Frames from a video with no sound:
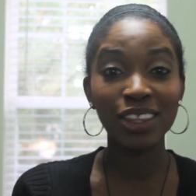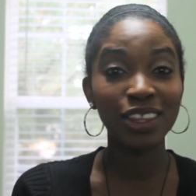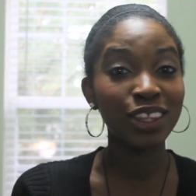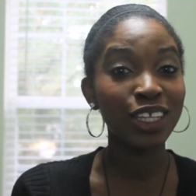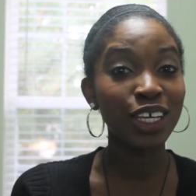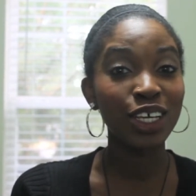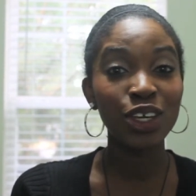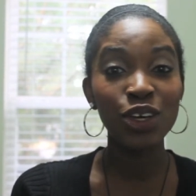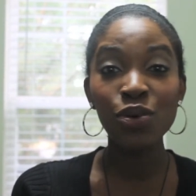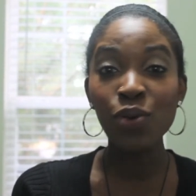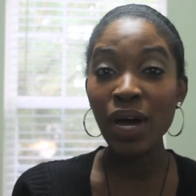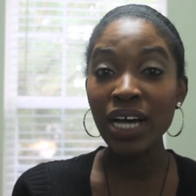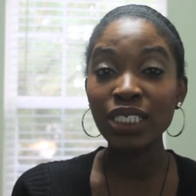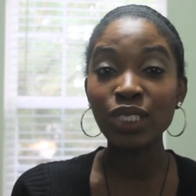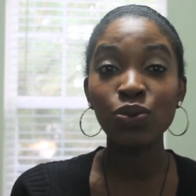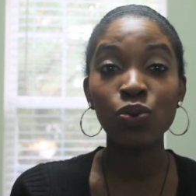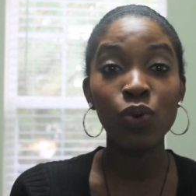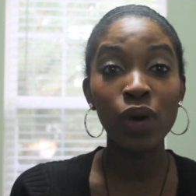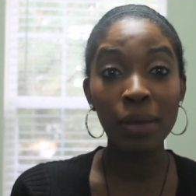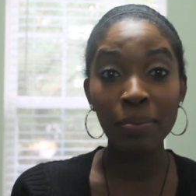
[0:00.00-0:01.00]
the
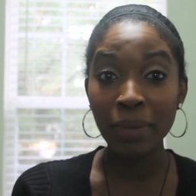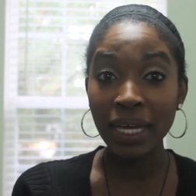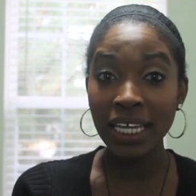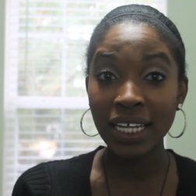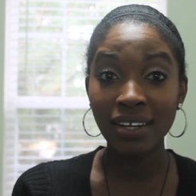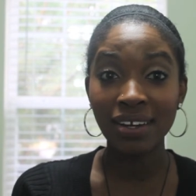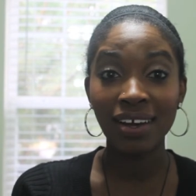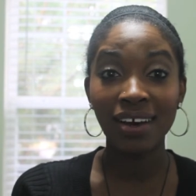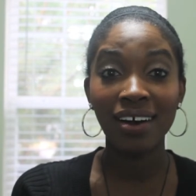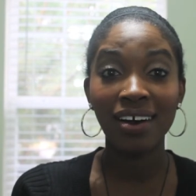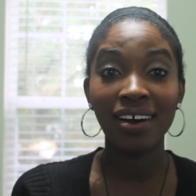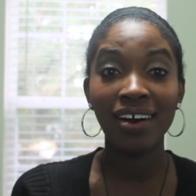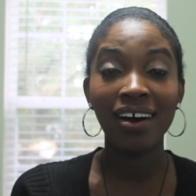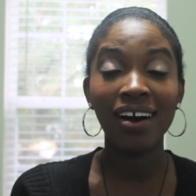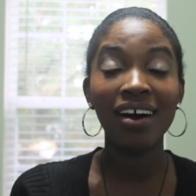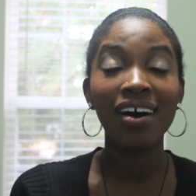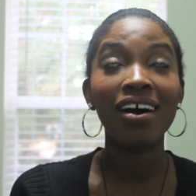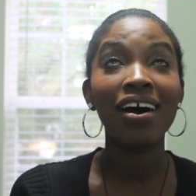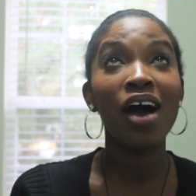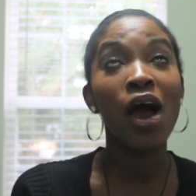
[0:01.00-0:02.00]
U.S. women,
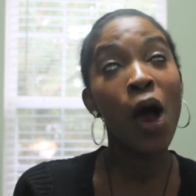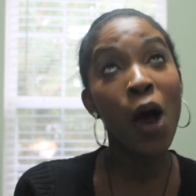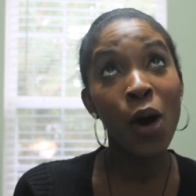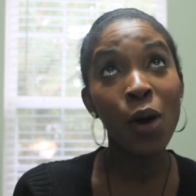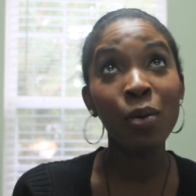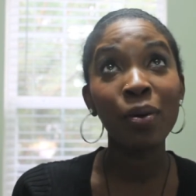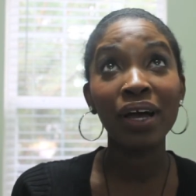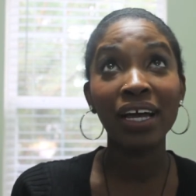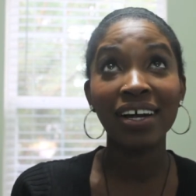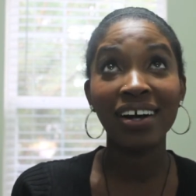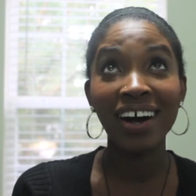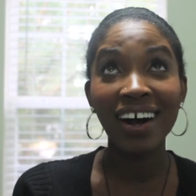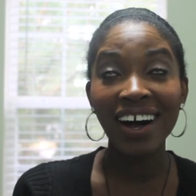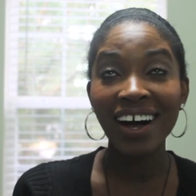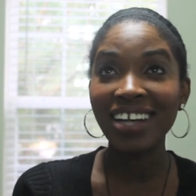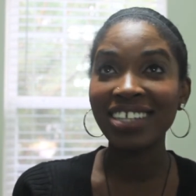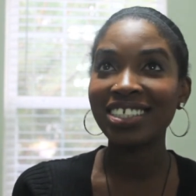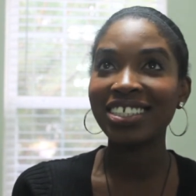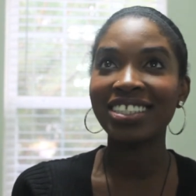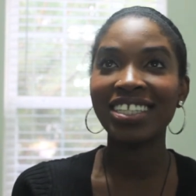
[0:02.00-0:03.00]
oh my gosh,